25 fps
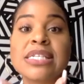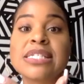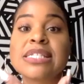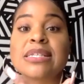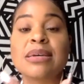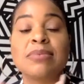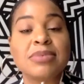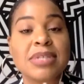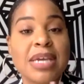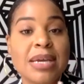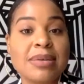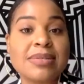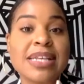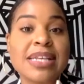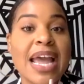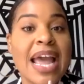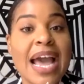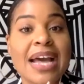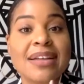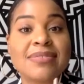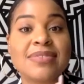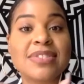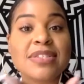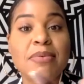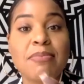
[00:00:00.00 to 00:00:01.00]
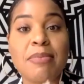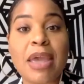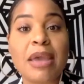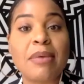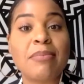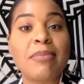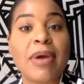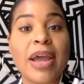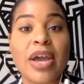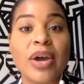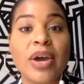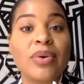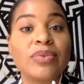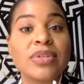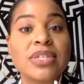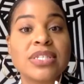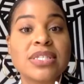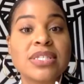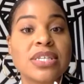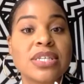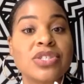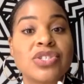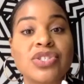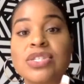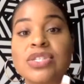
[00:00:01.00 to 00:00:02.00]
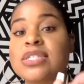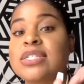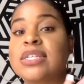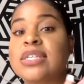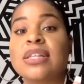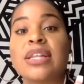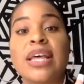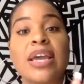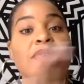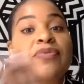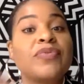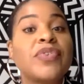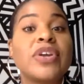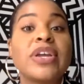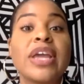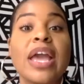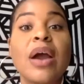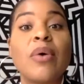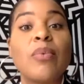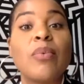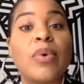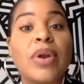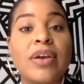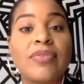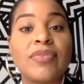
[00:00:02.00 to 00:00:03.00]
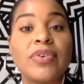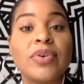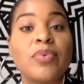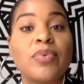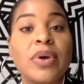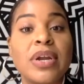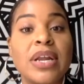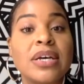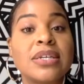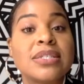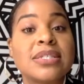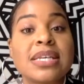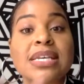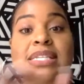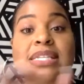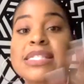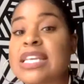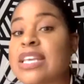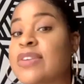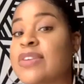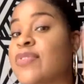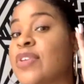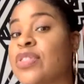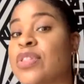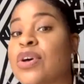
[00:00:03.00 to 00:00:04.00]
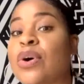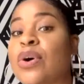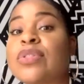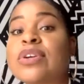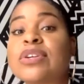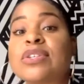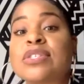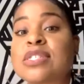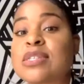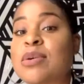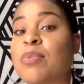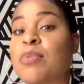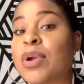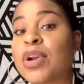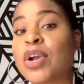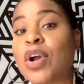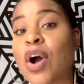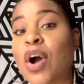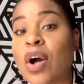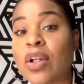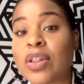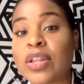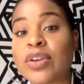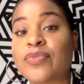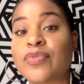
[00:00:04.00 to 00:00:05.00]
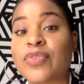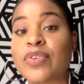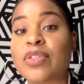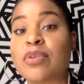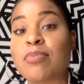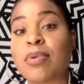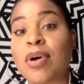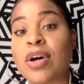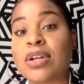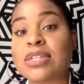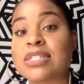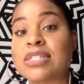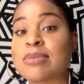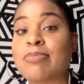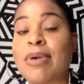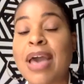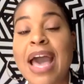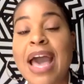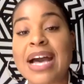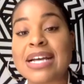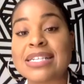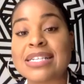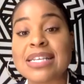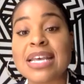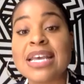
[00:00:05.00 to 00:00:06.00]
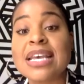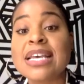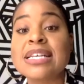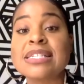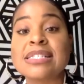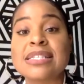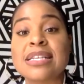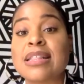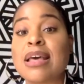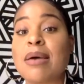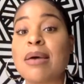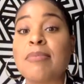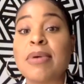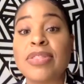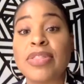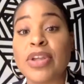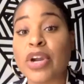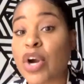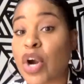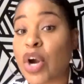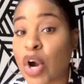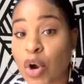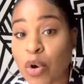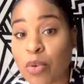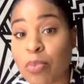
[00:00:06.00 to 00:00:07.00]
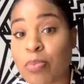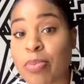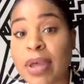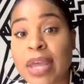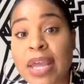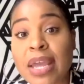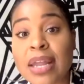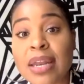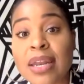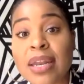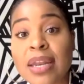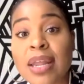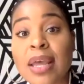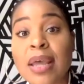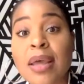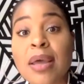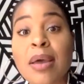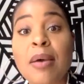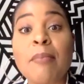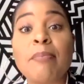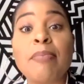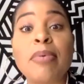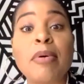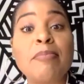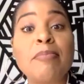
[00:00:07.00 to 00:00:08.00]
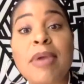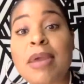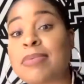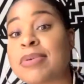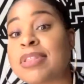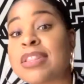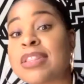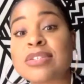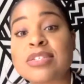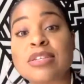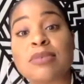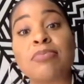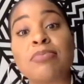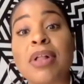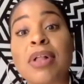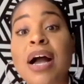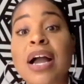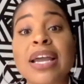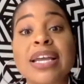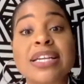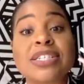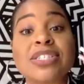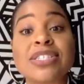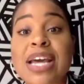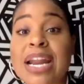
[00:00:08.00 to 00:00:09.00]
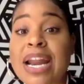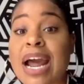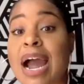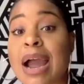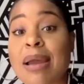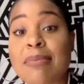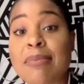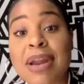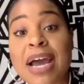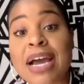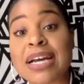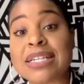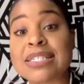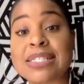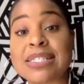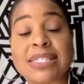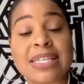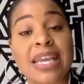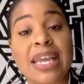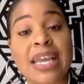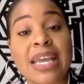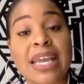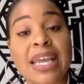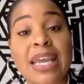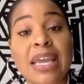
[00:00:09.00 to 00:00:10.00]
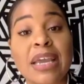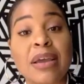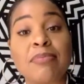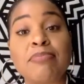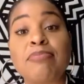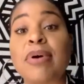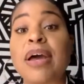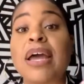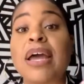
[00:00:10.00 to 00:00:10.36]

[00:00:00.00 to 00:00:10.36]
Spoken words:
Sometimes I had to make my own decisions and like forget what everyone else says, even though there's someone calling for the ball to pass to them and they're open, but maybe there's a blockage that I'm not seeing. But